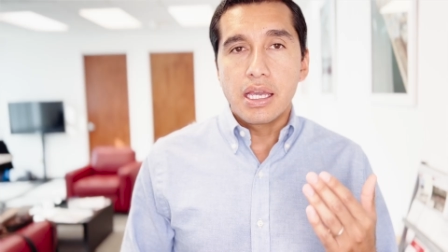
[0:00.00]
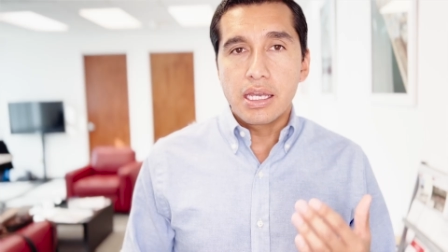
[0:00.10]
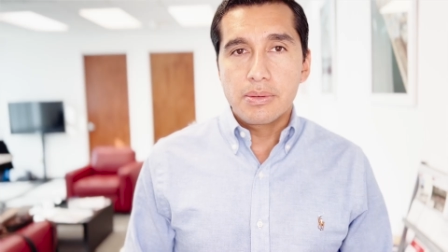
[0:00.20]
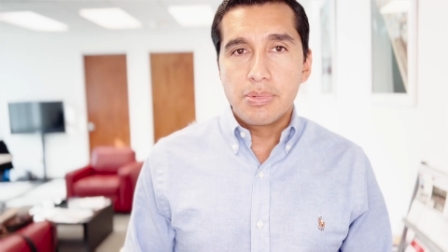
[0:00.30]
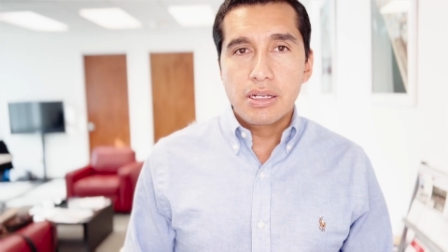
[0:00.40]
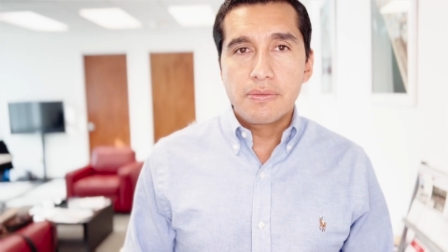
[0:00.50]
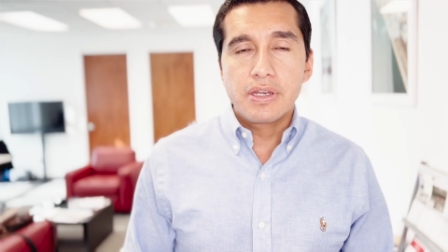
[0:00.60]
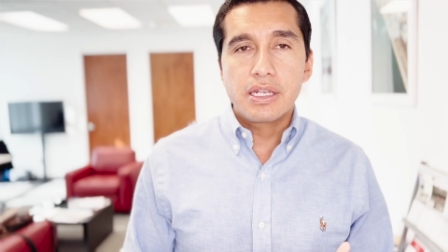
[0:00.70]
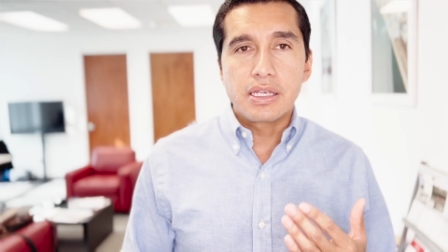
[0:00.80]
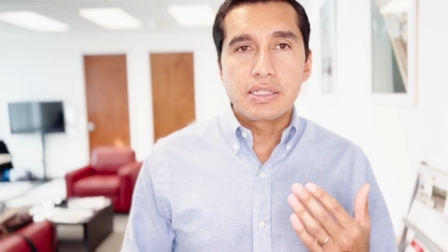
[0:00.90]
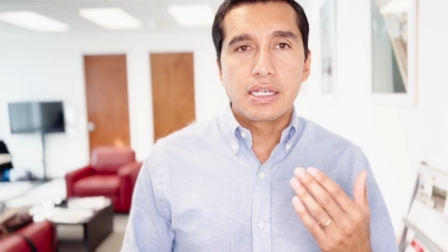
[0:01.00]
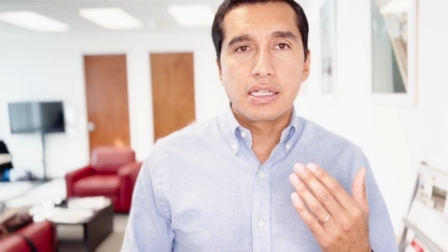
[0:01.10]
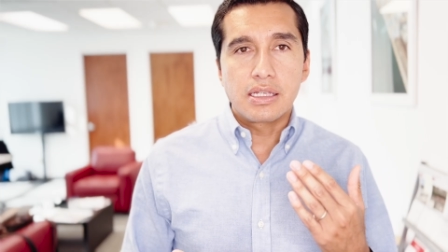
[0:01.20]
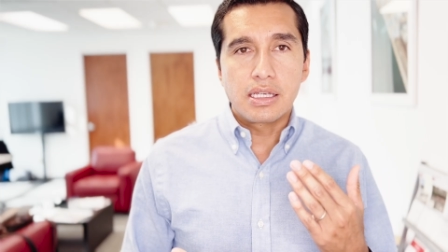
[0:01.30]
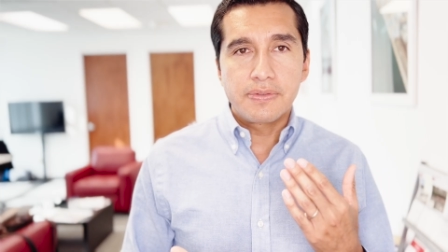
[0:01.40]
And the benefit is that
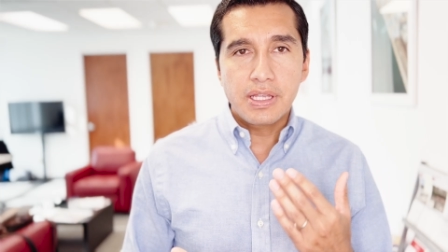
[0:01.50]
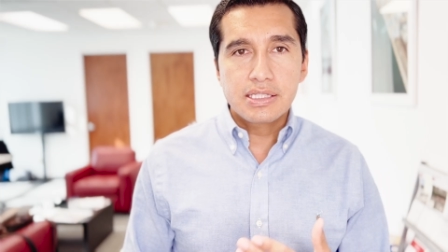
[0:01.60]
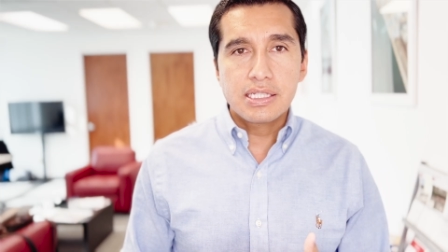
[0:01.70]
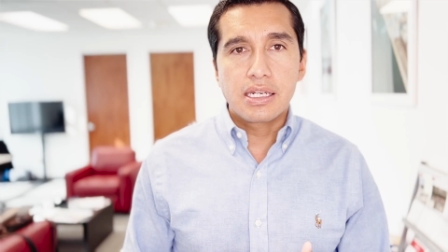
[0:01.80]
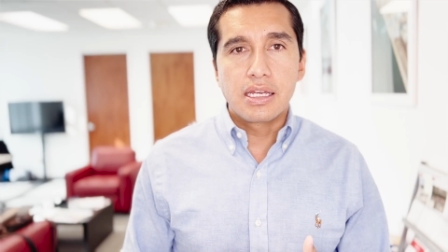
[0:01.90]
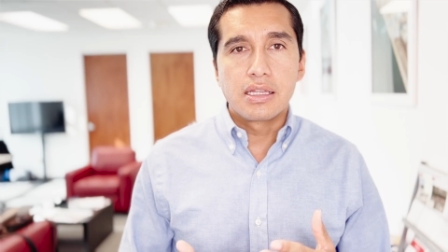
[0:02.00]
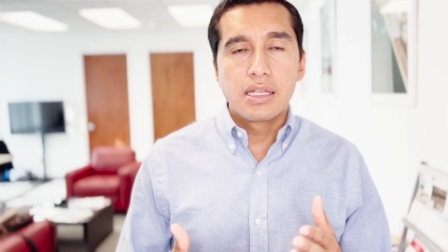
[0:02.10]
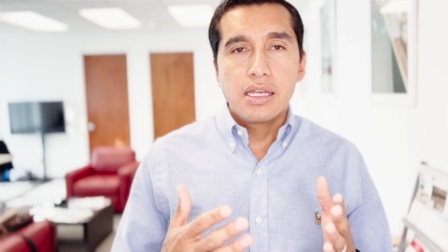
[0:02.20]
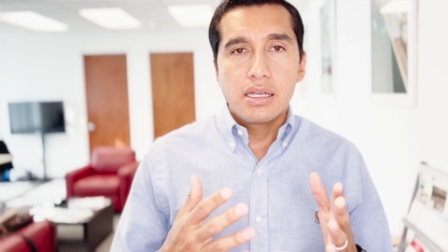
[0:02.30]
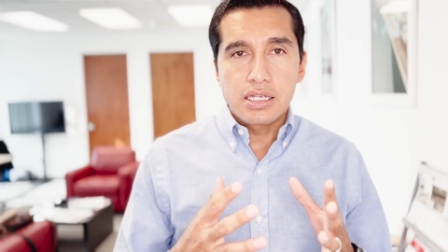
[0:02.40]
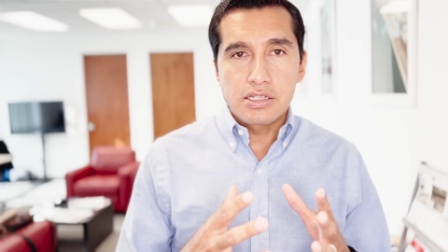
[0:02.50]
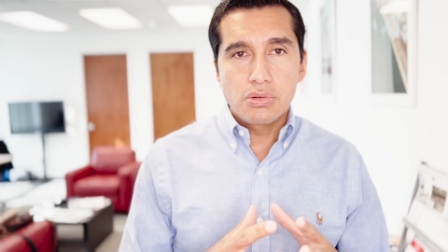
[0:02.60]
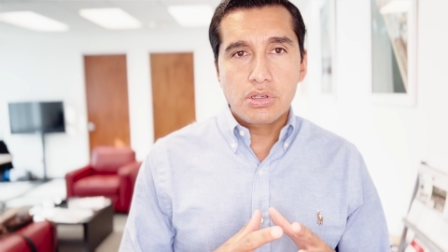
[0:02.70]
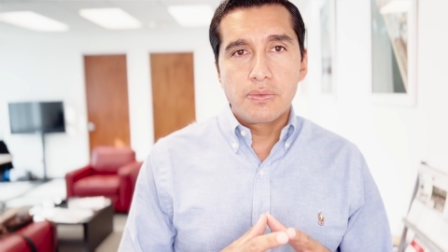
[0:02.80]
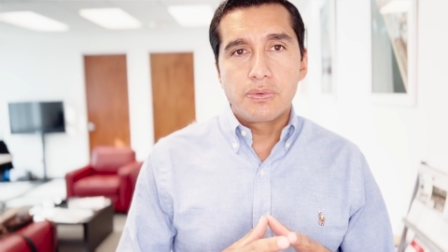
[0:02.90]
if that tenant is
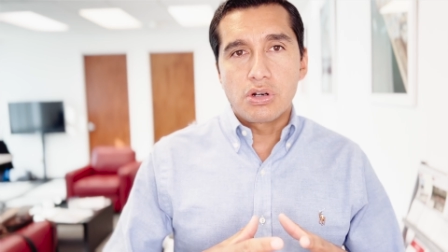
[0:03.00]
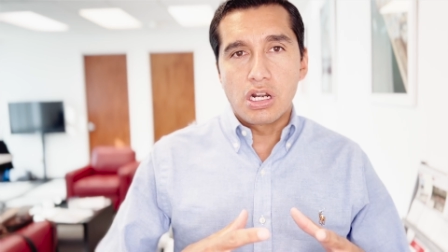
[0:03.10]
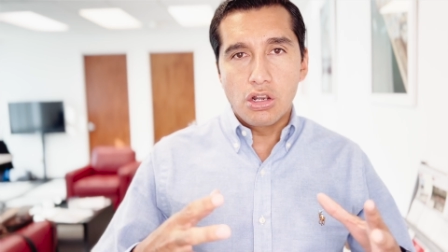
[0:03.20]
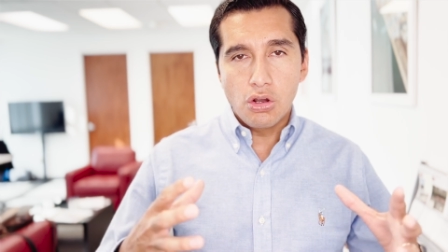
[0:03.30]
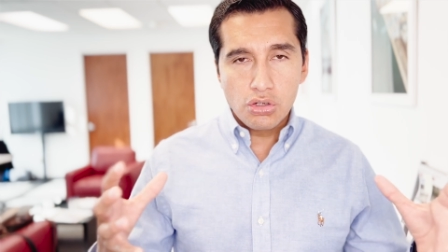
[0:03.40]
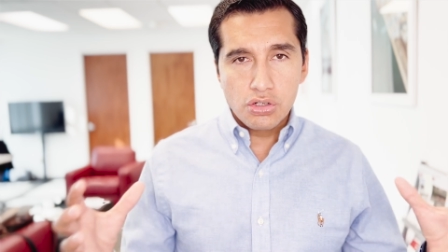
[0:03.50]
looking for a longer